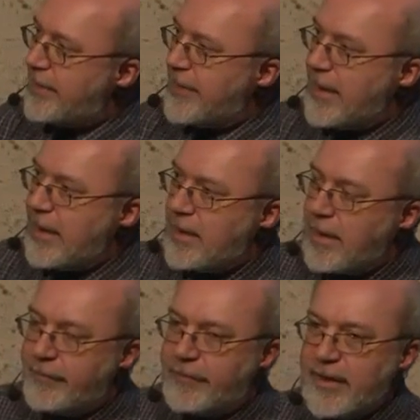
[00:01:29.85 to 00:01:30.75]
the
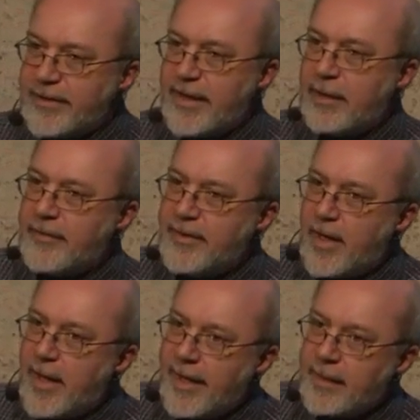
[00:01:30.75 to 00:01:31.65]
flooding of the
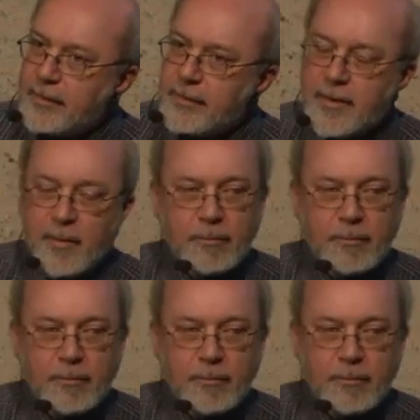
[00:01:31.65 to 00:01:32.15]
Nile